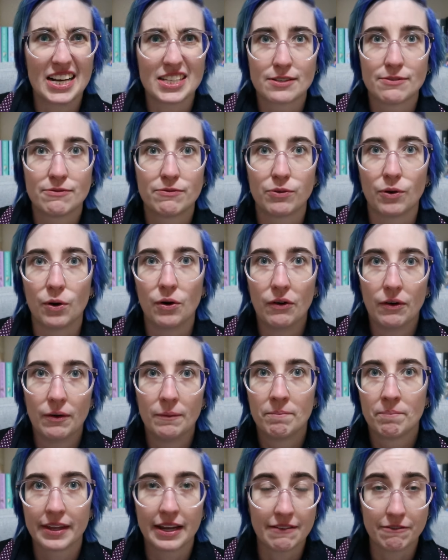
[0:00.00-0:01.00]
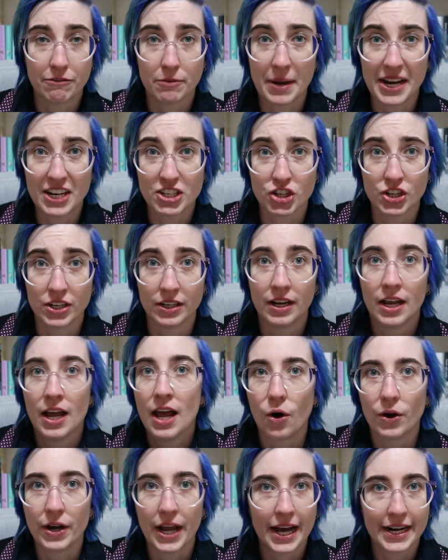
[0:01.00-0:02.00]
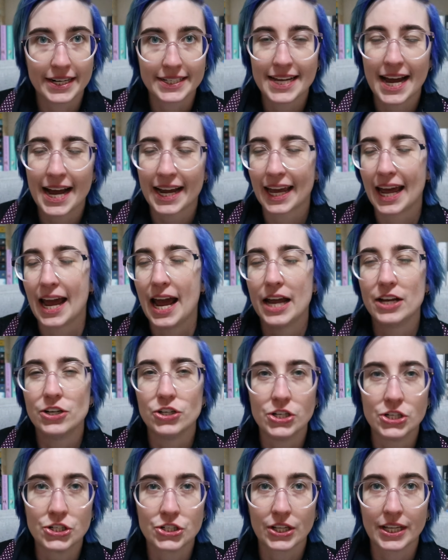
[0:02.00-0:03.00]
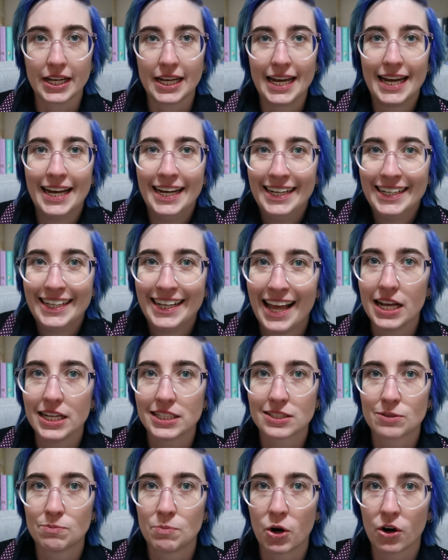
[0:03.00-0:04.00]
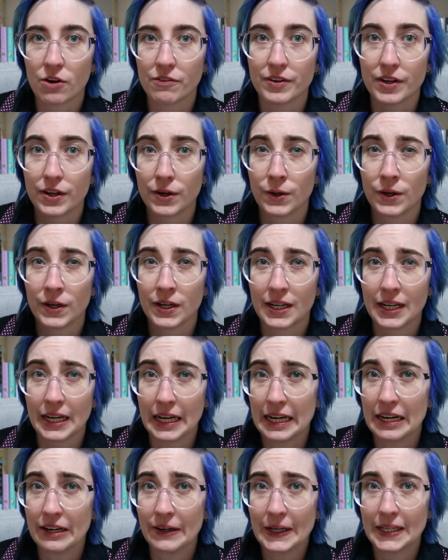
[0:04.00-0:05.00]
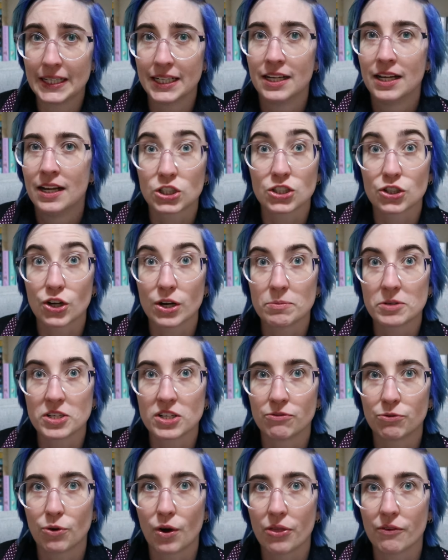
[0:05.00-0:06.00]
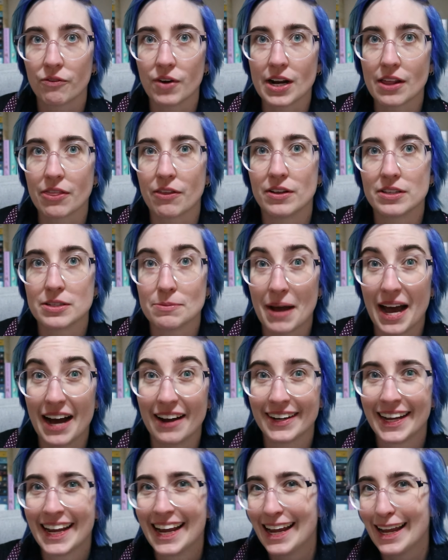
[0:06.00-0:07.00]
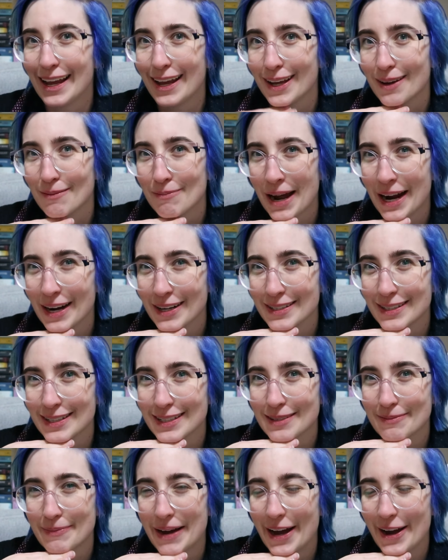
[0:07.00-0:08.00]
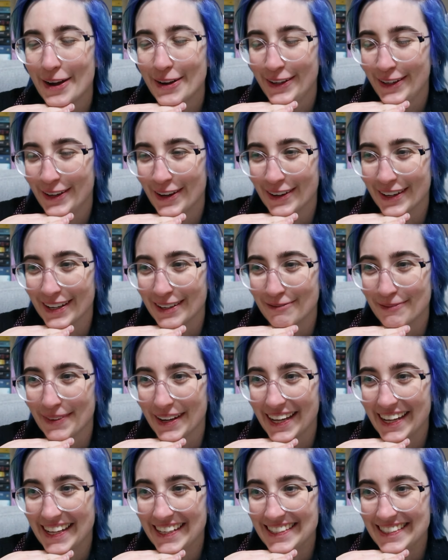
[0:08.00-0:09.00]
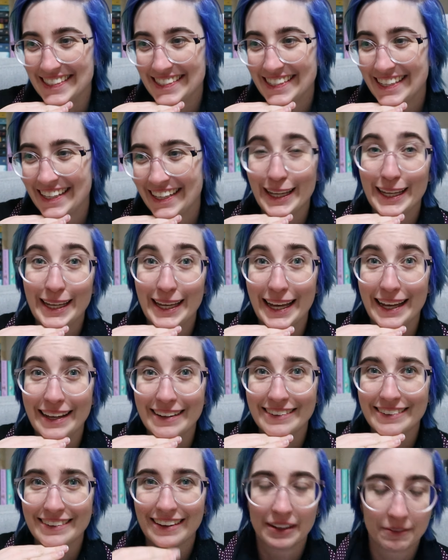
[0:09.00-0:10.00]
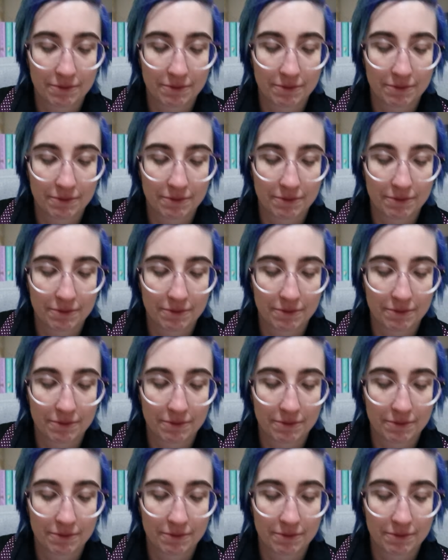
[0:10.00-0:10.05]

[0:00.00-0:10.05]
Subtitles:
ask for the information on how to tag it, and usually it's more of a coherent description of what the readathon's about in comparison to my own noggin, because yes.